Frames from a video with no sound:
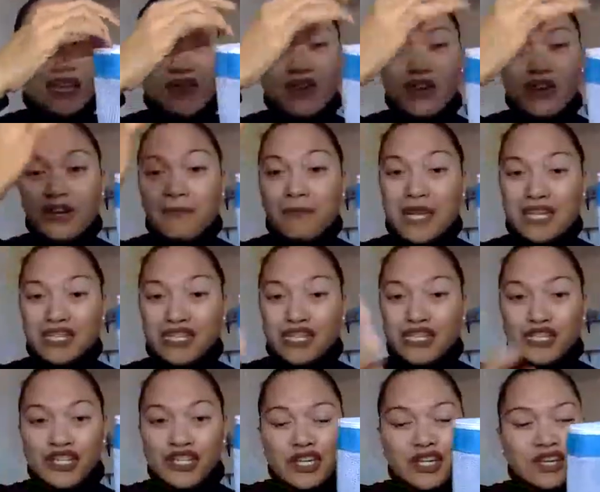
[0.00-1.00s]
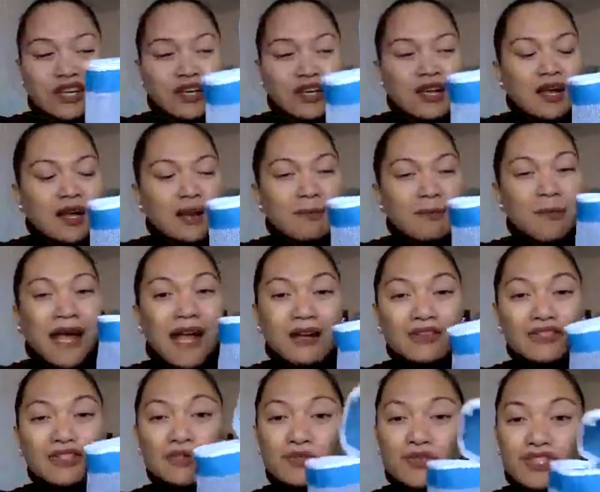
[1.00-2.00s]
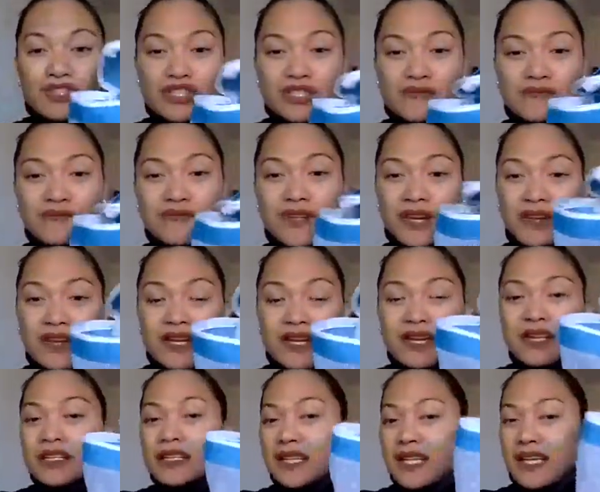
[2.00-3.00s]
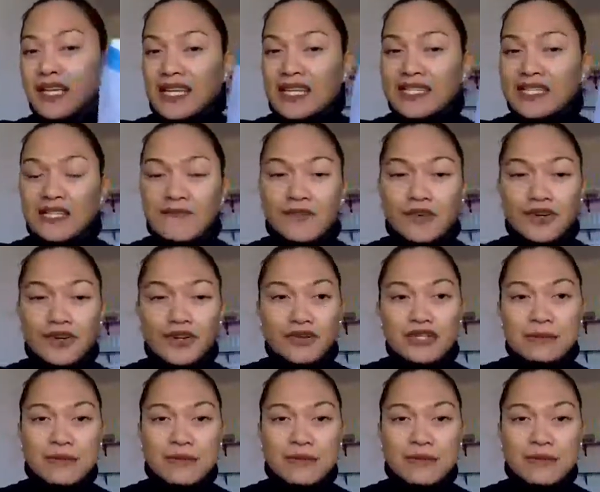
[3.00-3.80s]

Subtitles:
or a mesh pouch, which is very like easy for you,